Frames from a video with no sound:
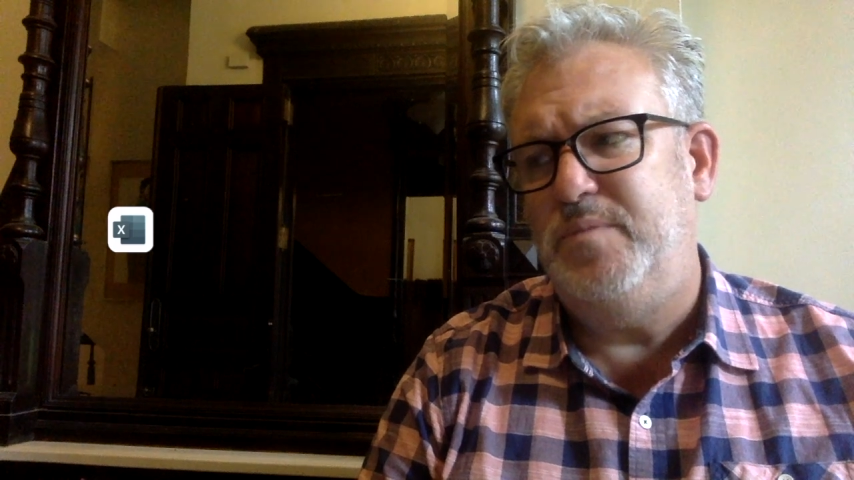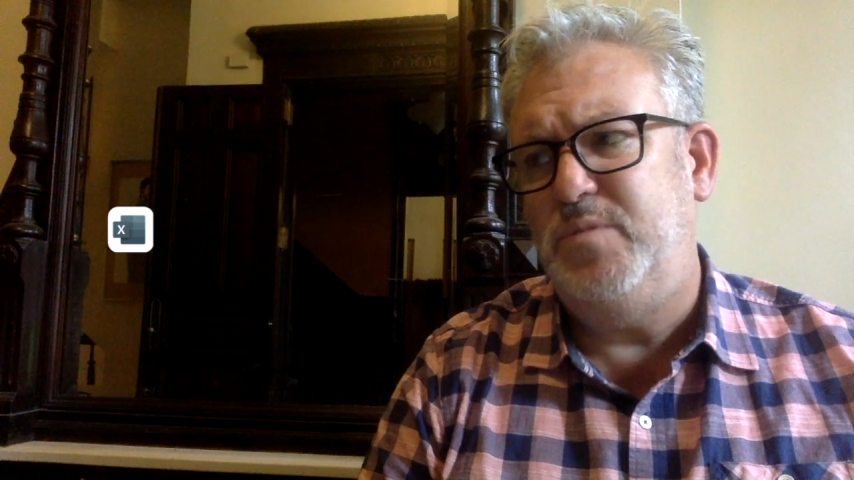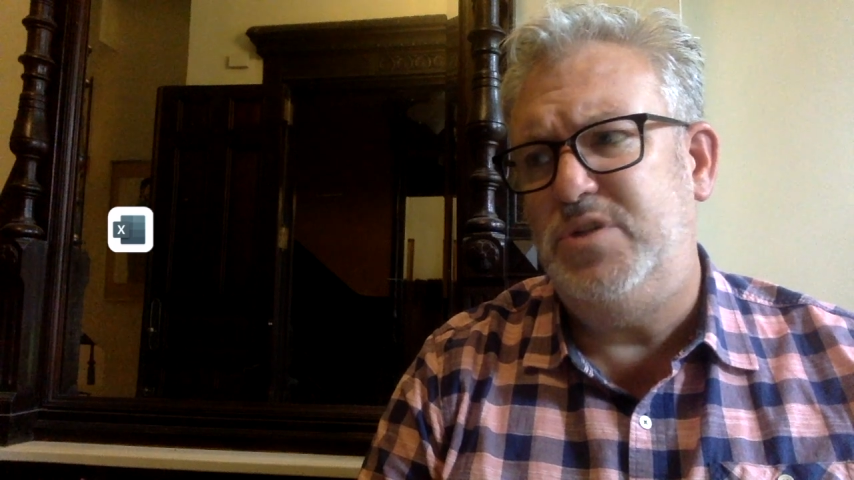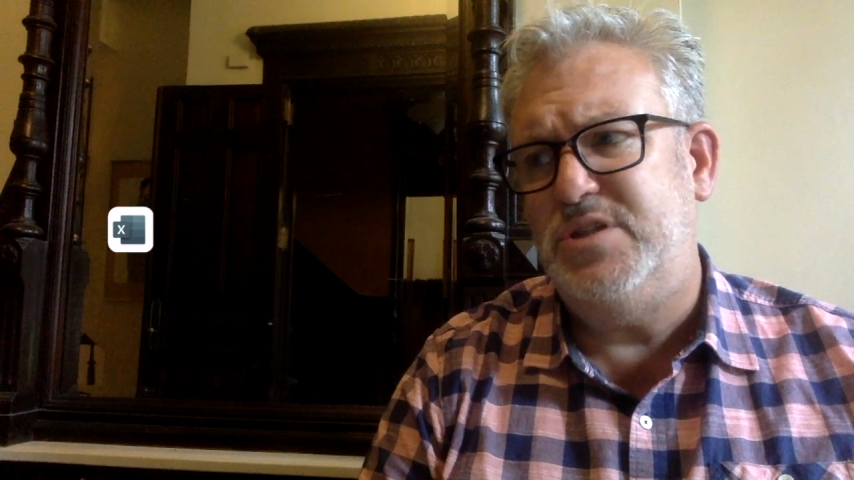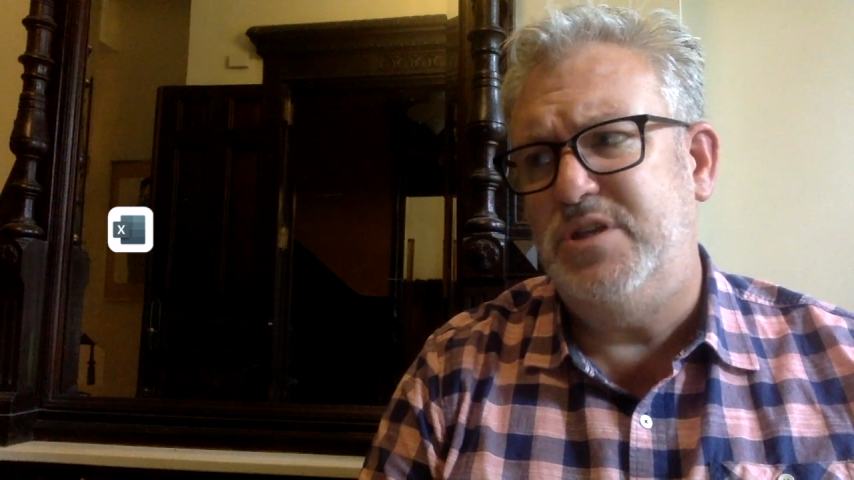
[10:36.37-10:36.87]

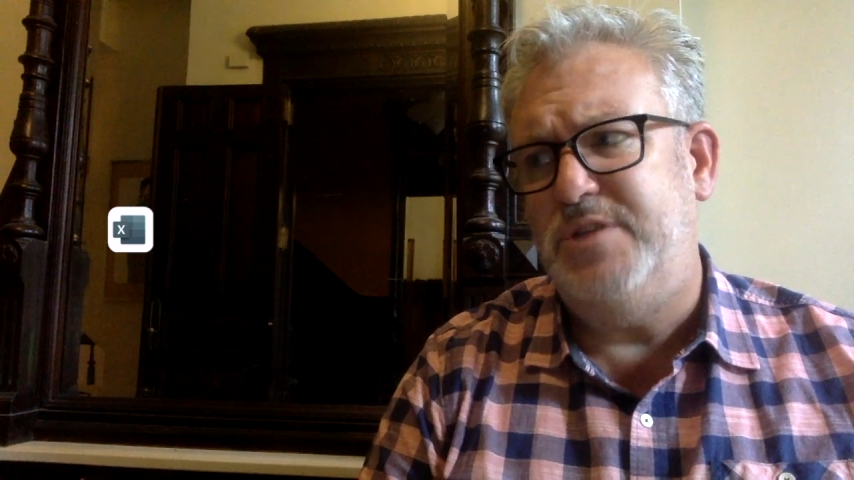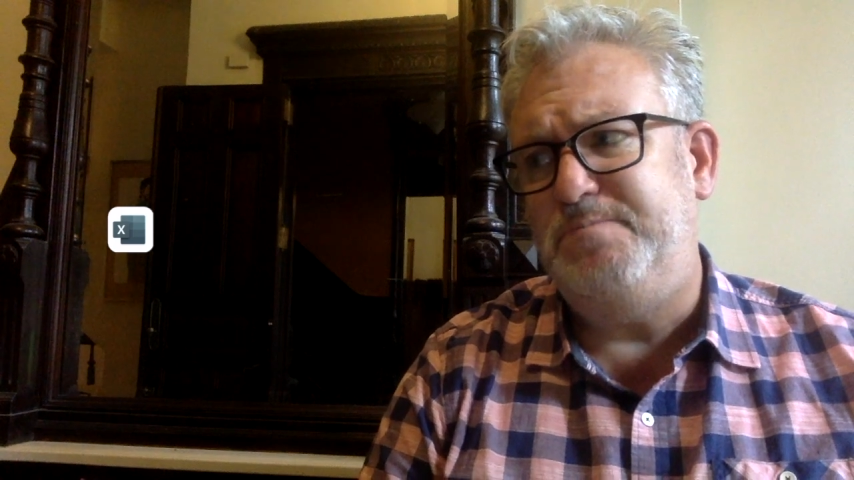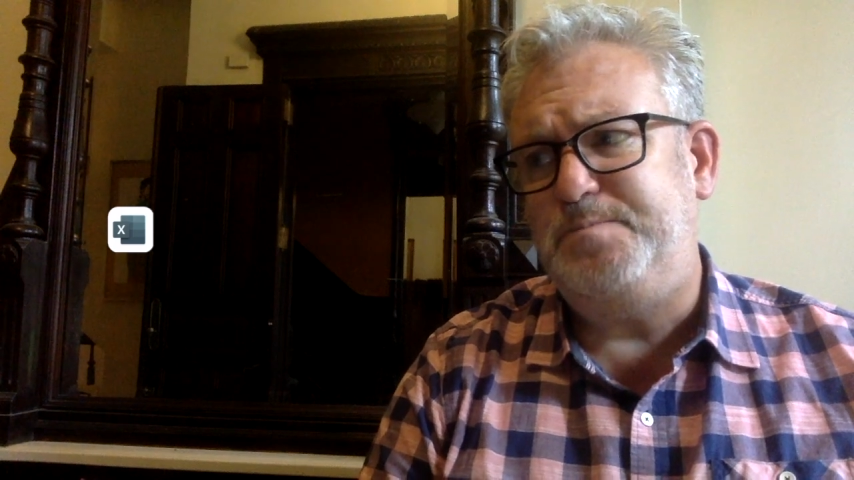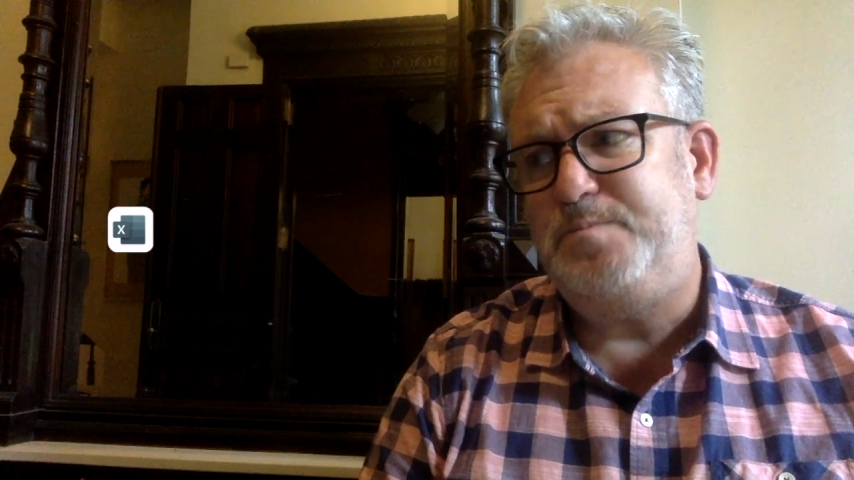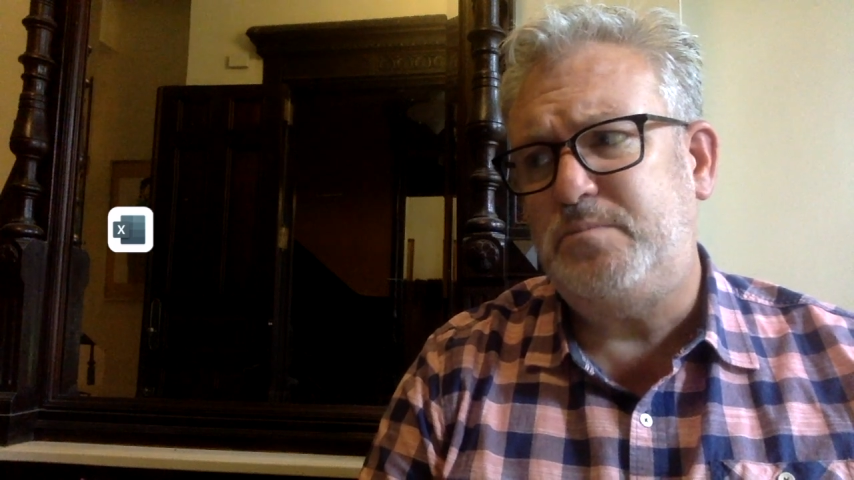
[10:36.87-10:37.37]
which is good.
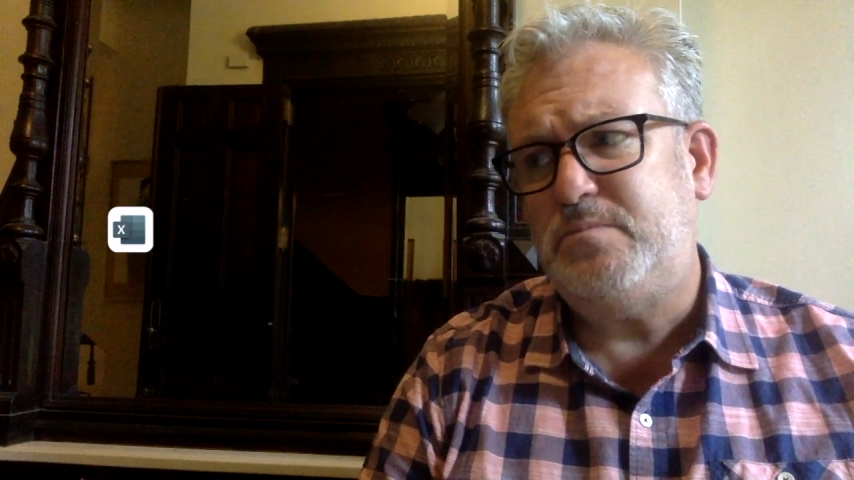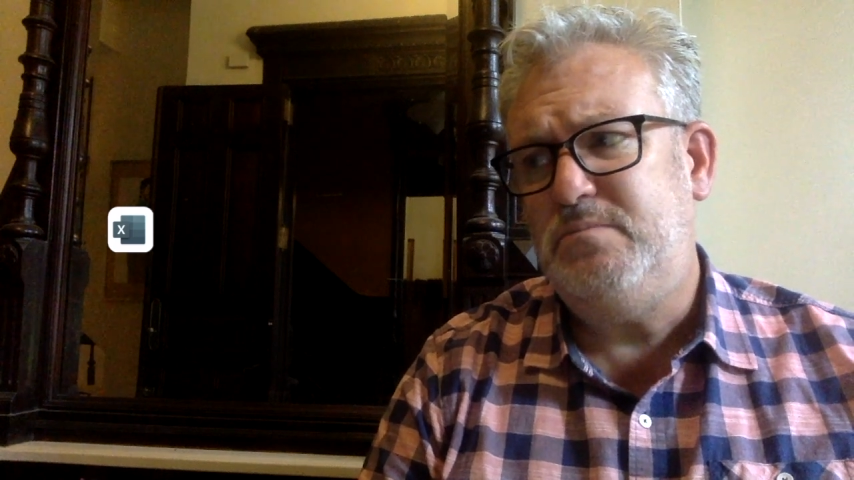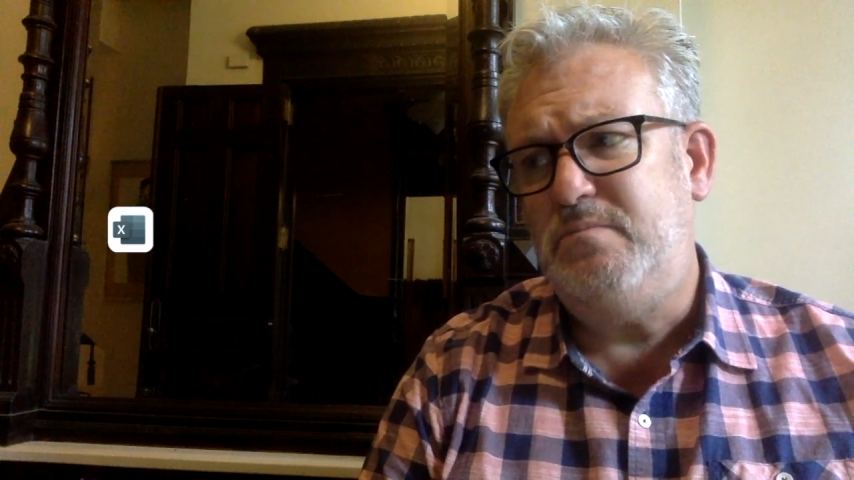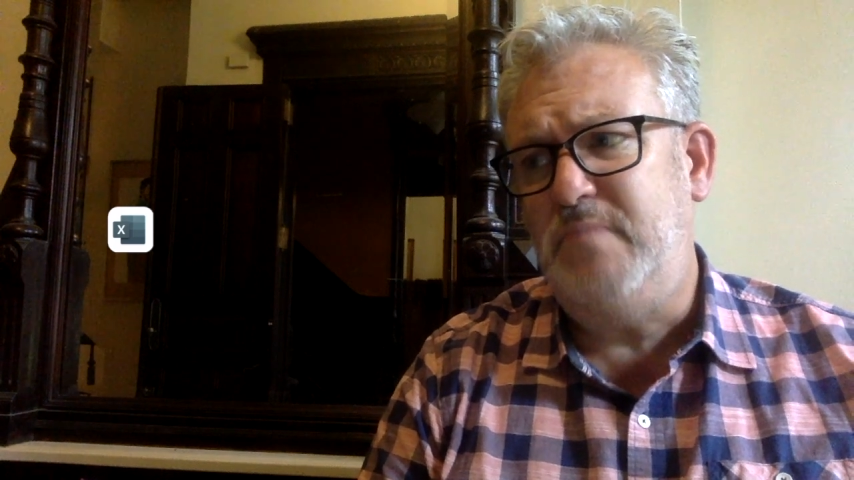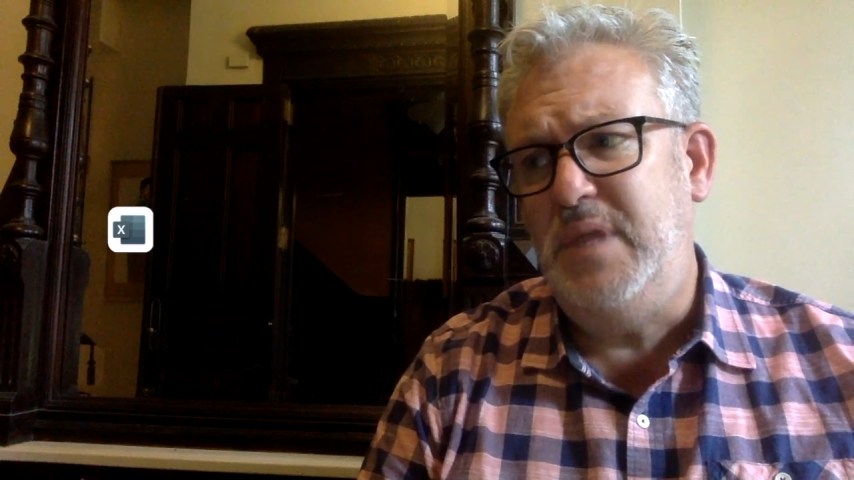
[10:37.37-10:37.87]

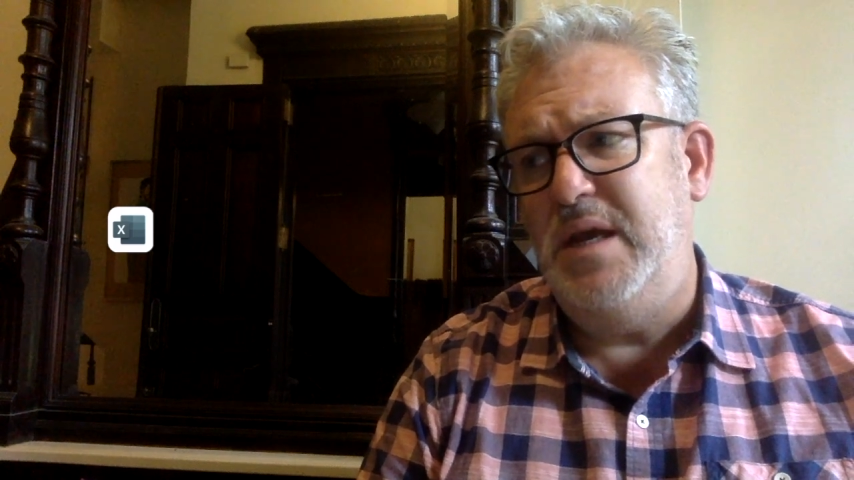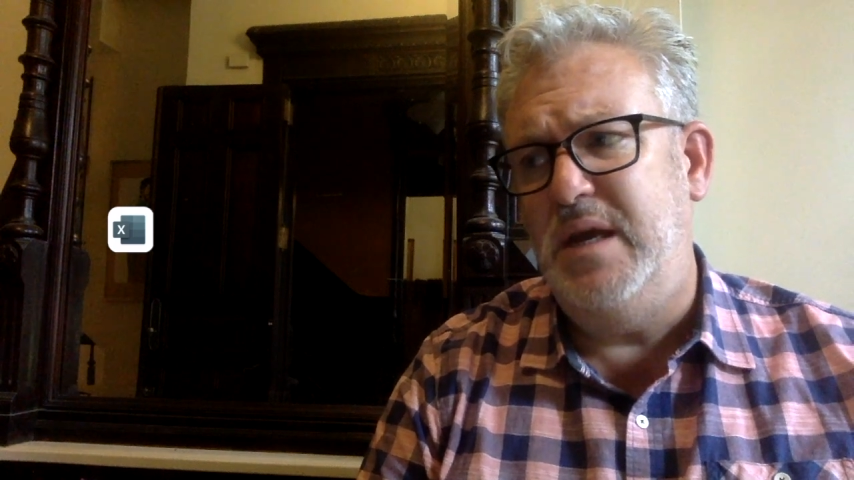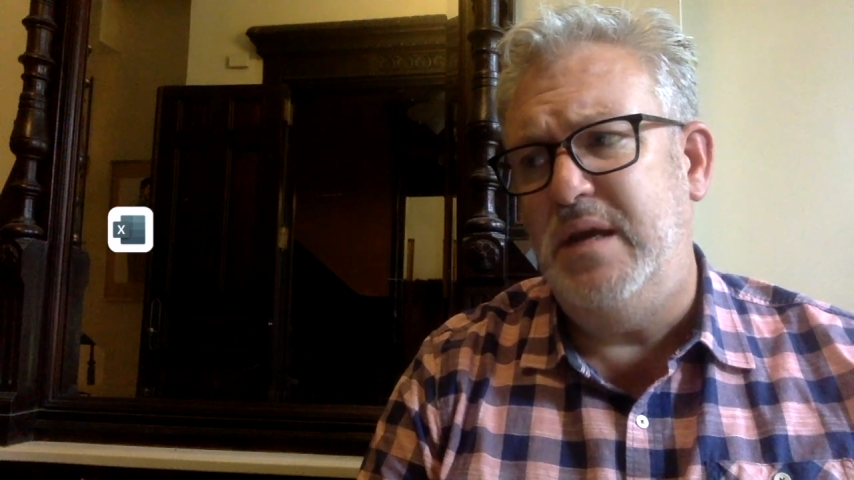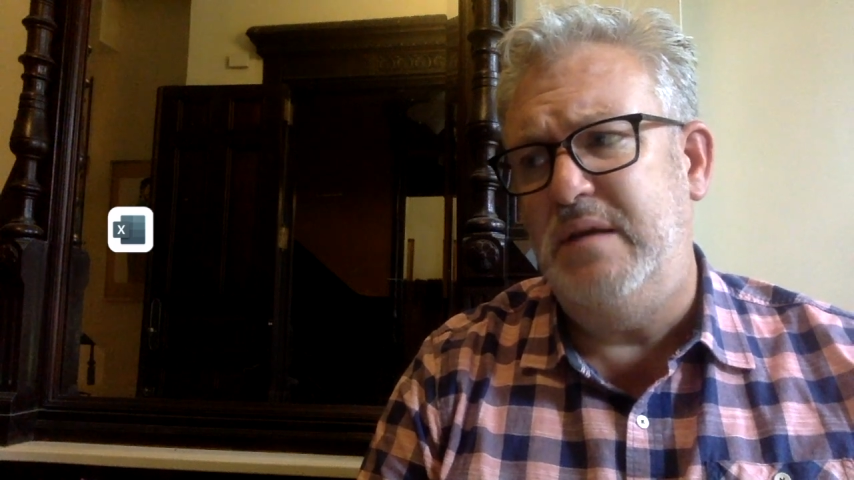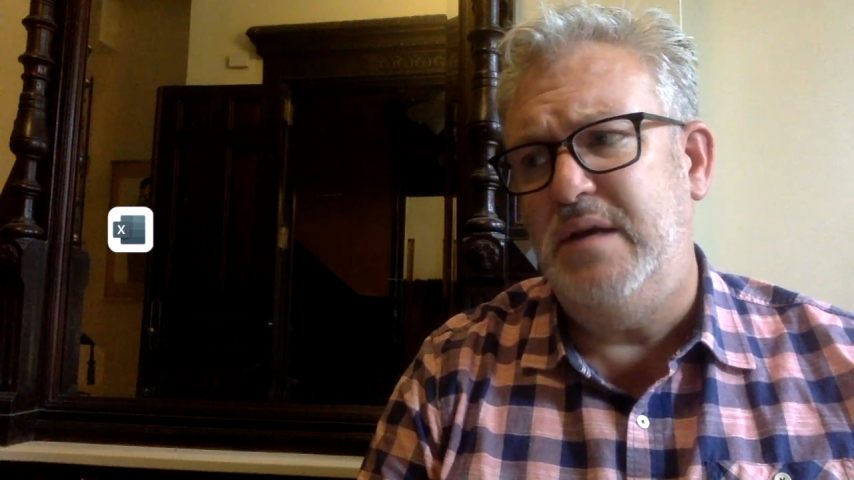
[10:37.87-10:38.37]

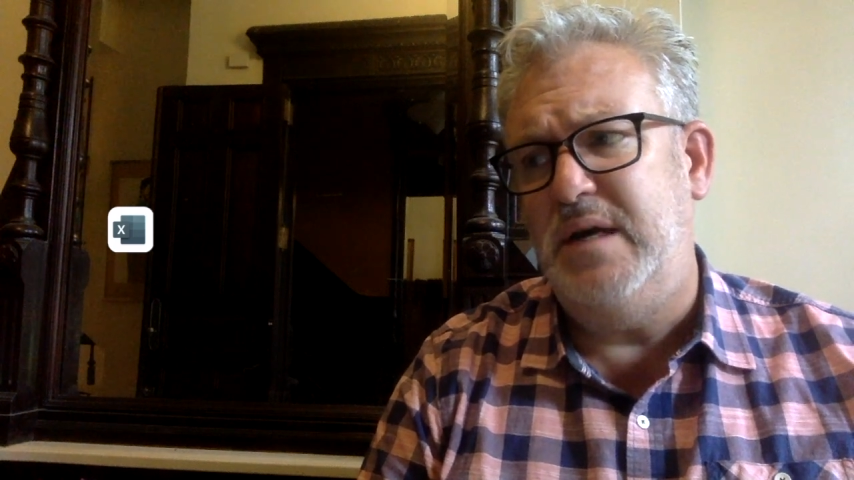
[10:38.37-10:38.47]
And